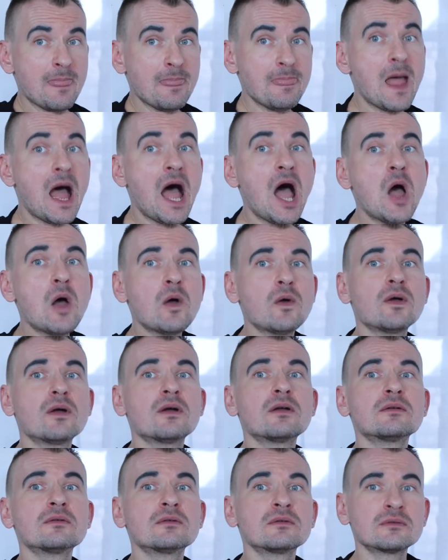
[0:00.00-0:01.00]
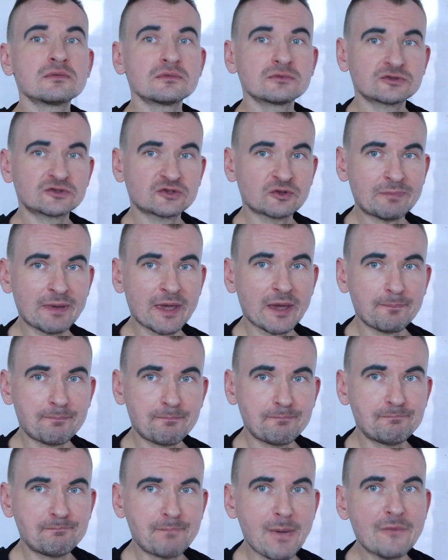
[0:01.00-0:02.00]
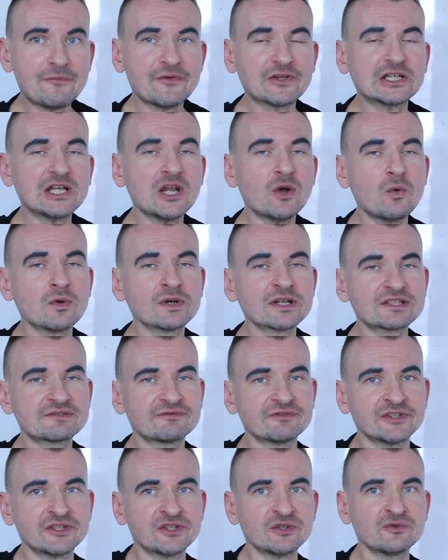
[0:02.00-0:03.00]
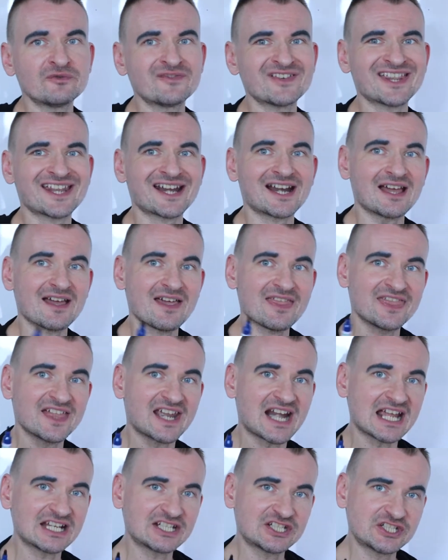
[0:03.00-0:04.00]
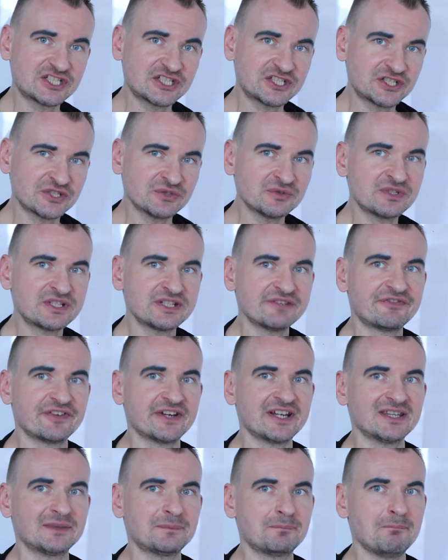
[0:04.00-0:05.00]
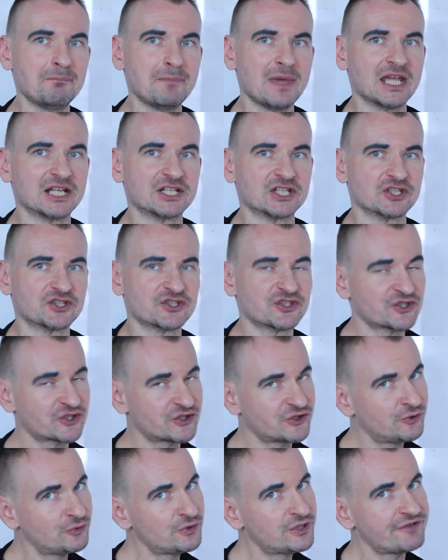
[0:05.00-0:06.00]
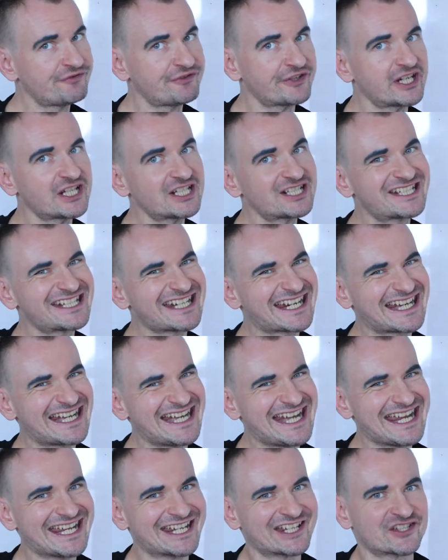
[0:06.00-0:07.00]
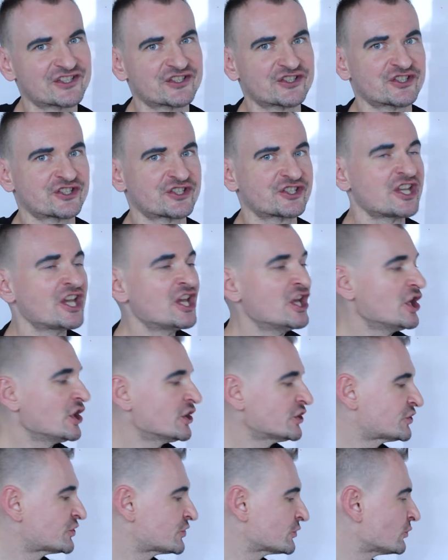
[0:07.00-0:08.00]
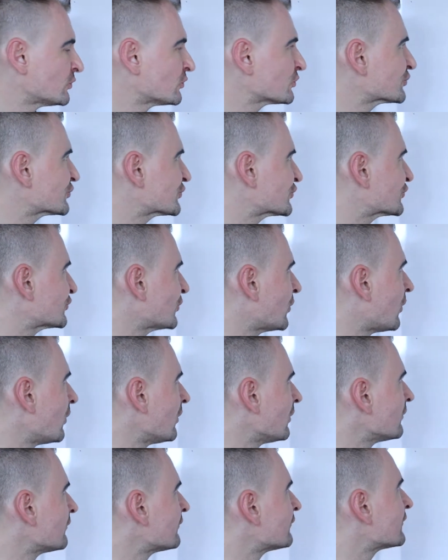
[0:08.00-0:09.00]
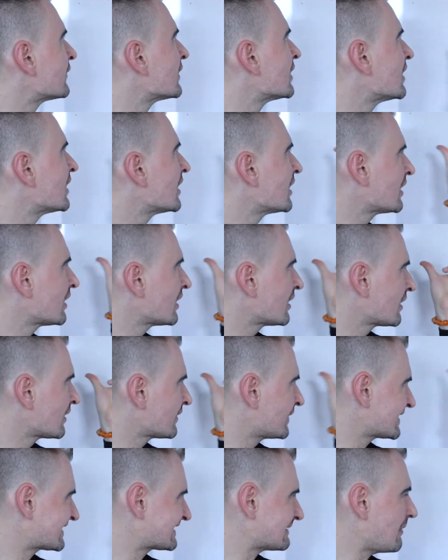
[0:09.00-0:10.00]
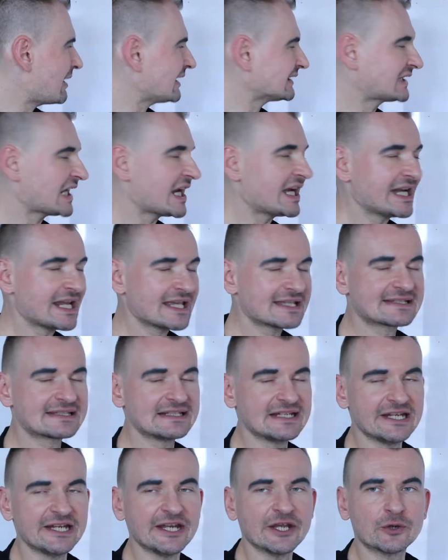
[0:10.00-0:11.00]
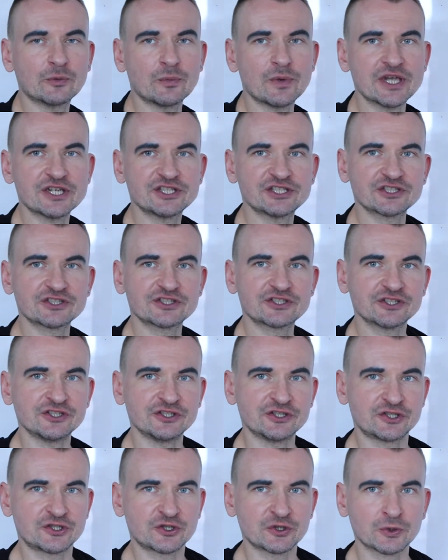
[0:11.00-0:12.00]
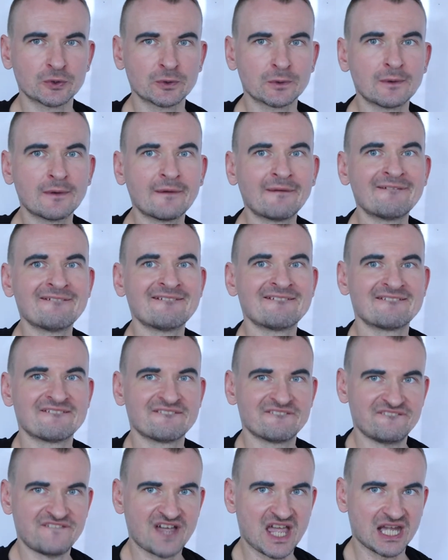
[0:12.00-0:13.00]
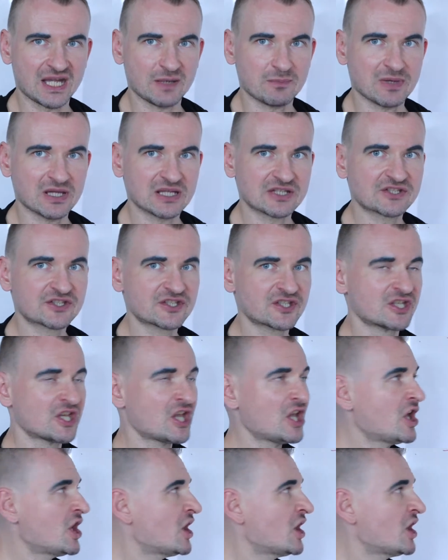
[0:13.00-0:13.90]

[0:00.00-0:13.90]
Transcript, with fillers: Now, to be perfectly honest with you, there are two different methods, two different techniques to solve the simultaneous linear equations in two variables.